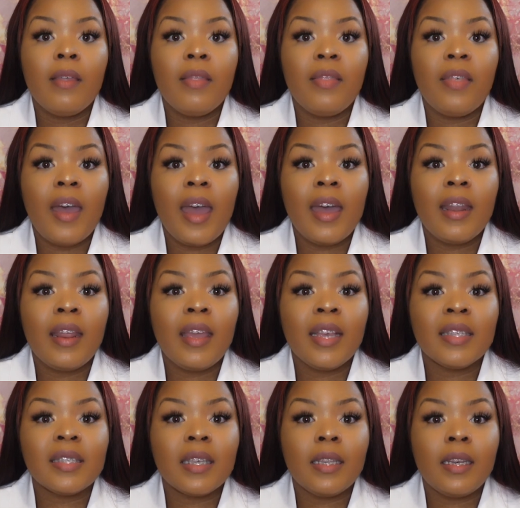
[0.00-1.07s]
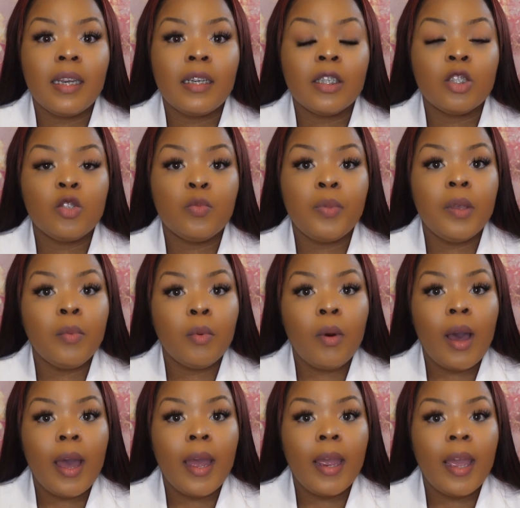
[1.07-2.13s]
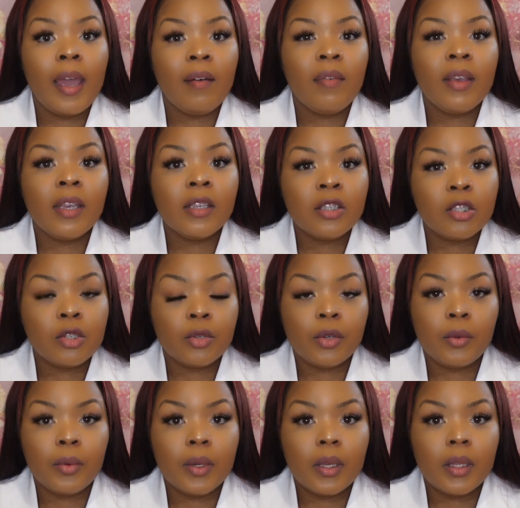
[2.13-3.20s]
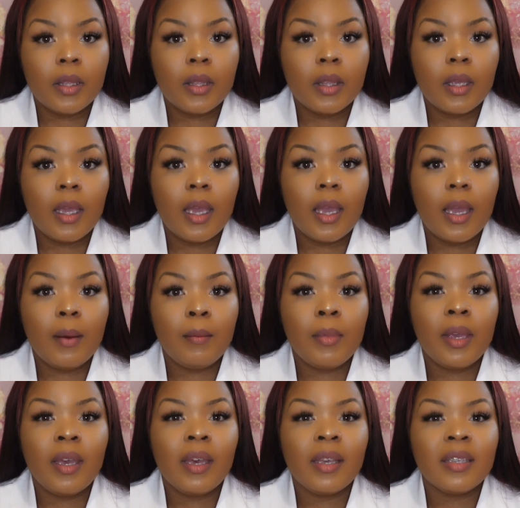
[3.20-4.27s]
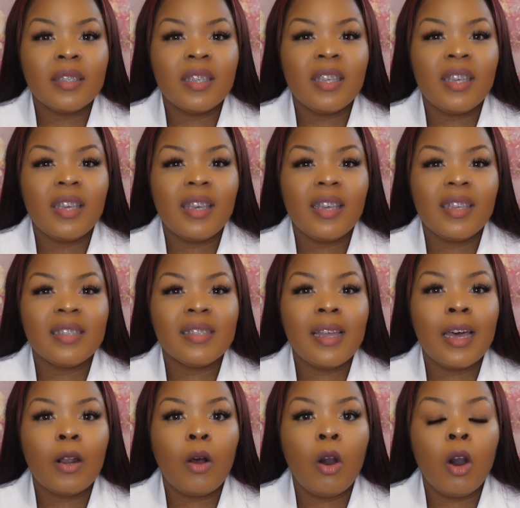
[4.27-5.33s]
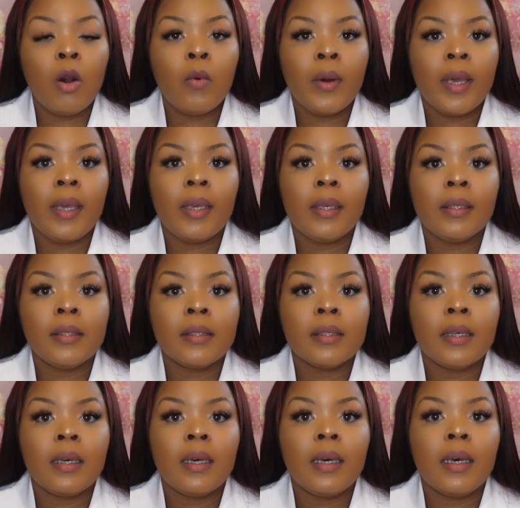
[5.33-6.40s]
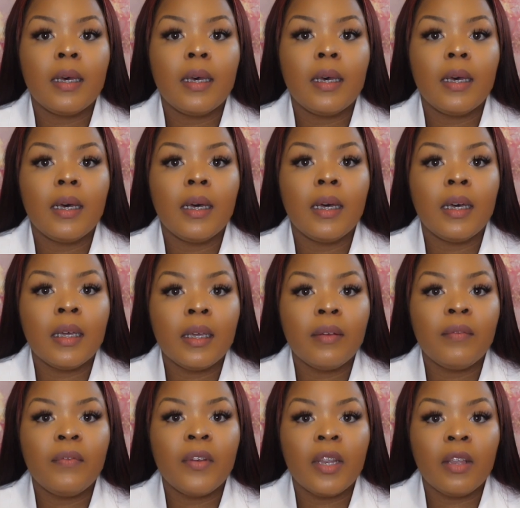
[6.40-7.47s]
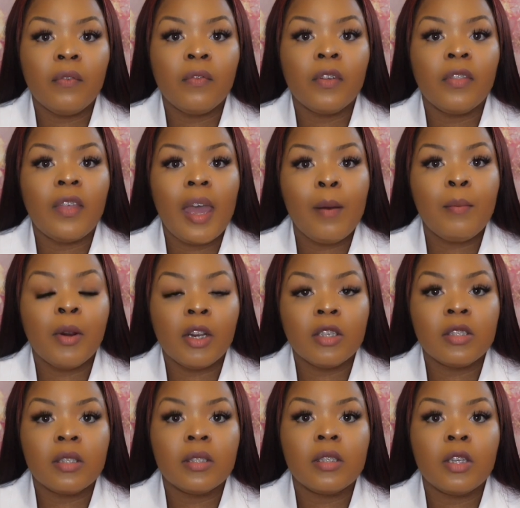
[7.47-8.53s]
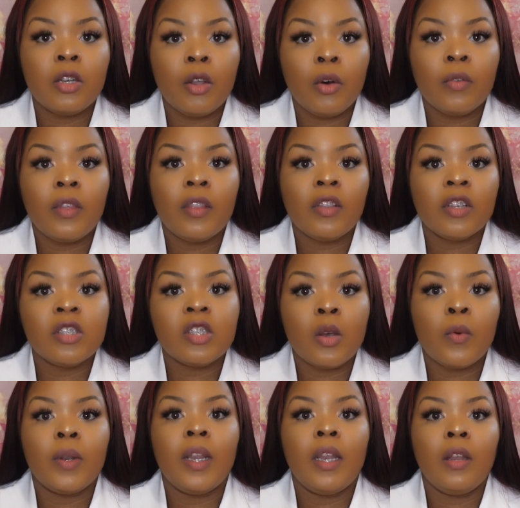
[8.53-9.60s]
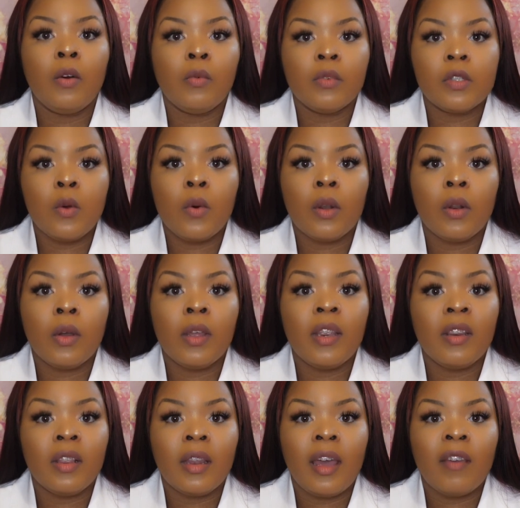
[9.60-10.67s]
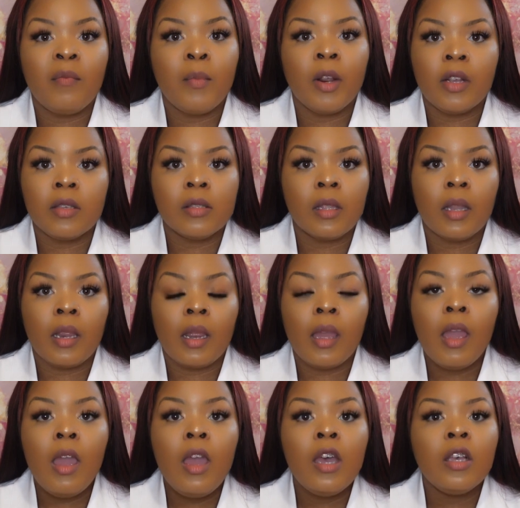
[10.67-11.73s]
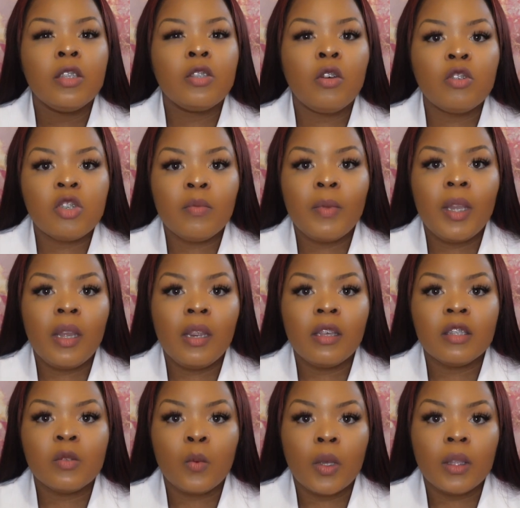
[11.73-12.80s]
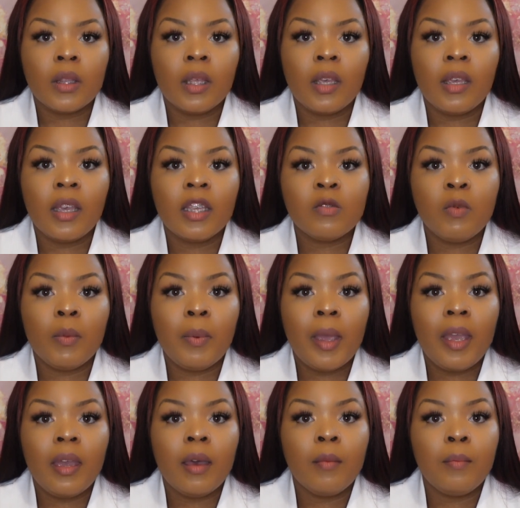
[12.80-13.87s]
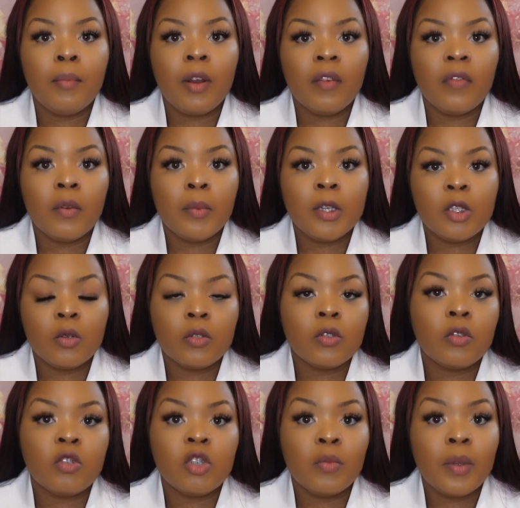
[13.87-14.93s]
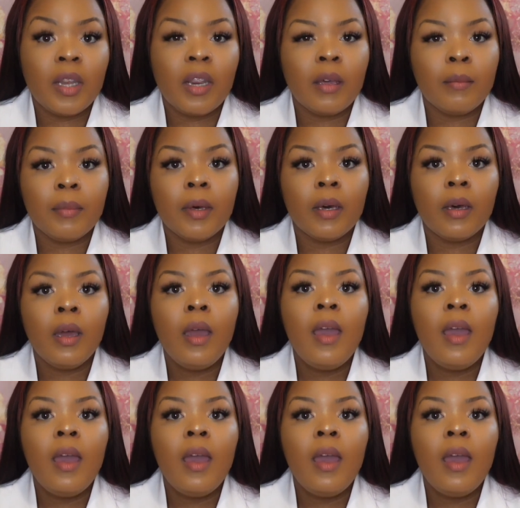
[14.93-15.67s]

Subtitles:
that is connected to people I have history with. Because it's not always a good feeling for that person to know that there's someone that knows what's going on in their life personally. Social media is one thing. Yes, we paint a perfect picture on social media, but